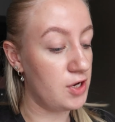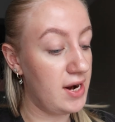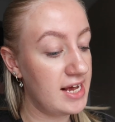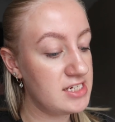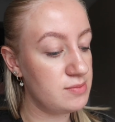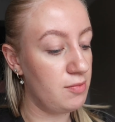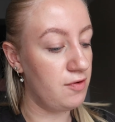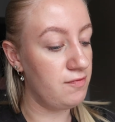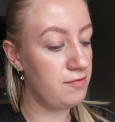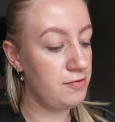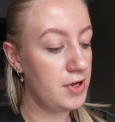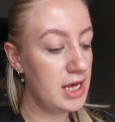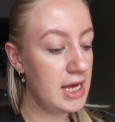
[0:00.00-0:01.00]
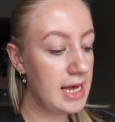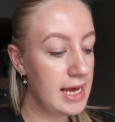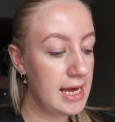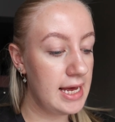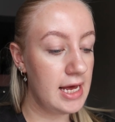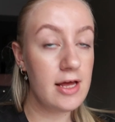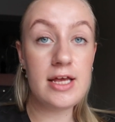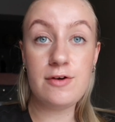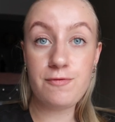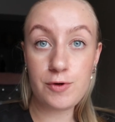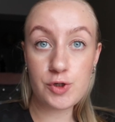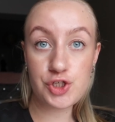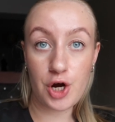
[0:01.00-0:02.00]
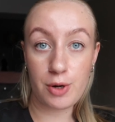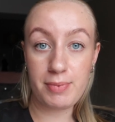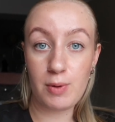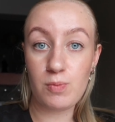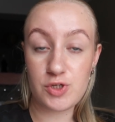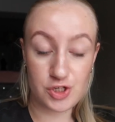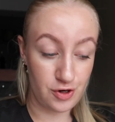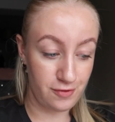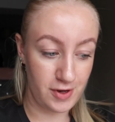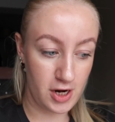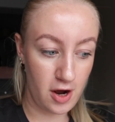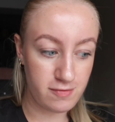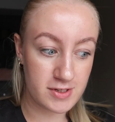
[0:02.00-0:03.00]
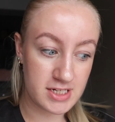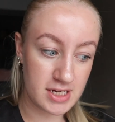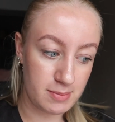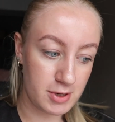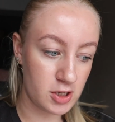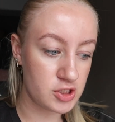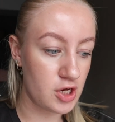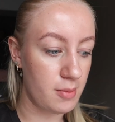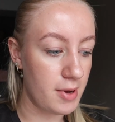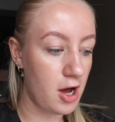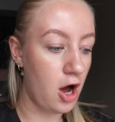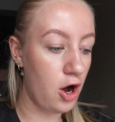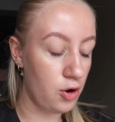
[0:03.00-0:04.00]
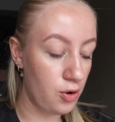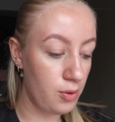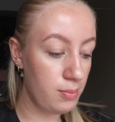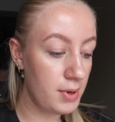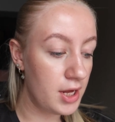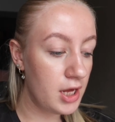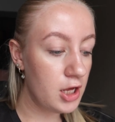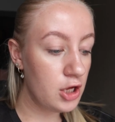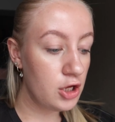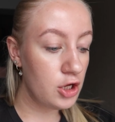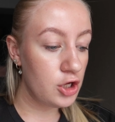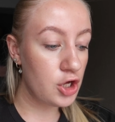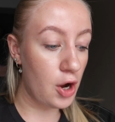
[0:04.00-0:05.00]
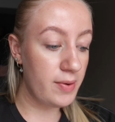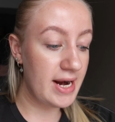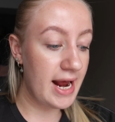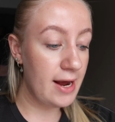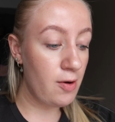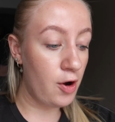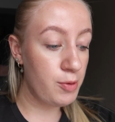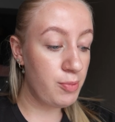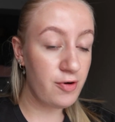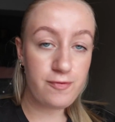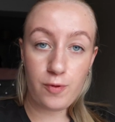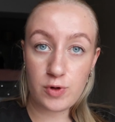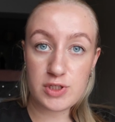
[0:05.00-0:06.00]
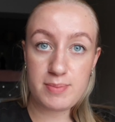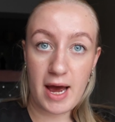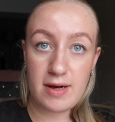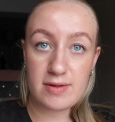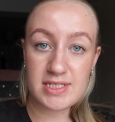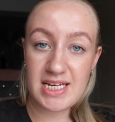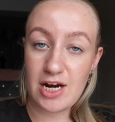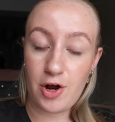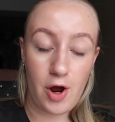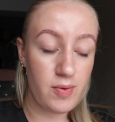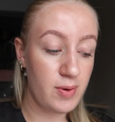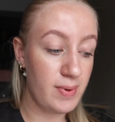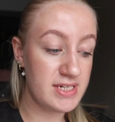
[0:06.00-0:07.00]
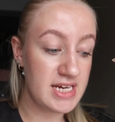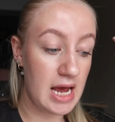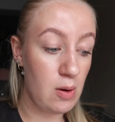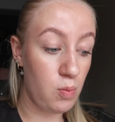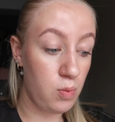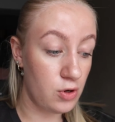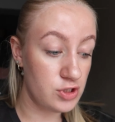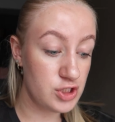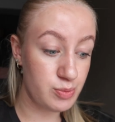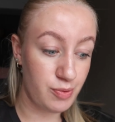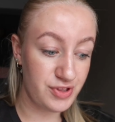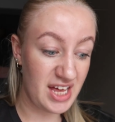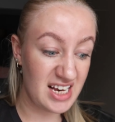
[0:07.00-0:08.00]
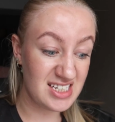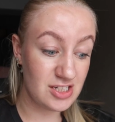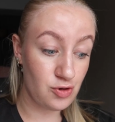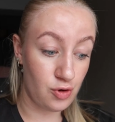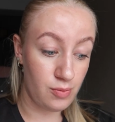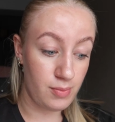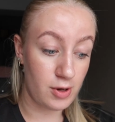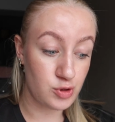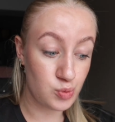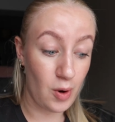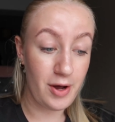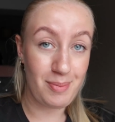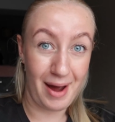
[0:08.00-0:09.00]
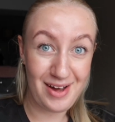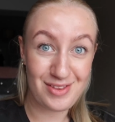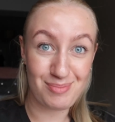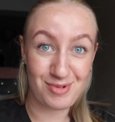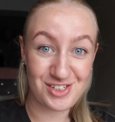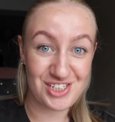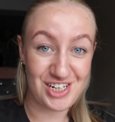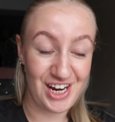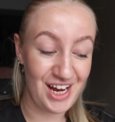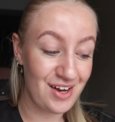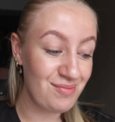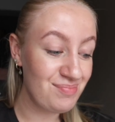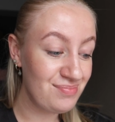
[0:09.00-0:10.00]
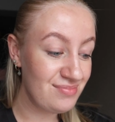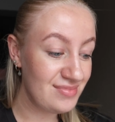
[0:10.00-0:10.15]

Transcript: So last month in food shopping was nothing, obviously because I'm at home. Going out, I put forty pounds in. I only went out once, but that did almost wipe out the budget.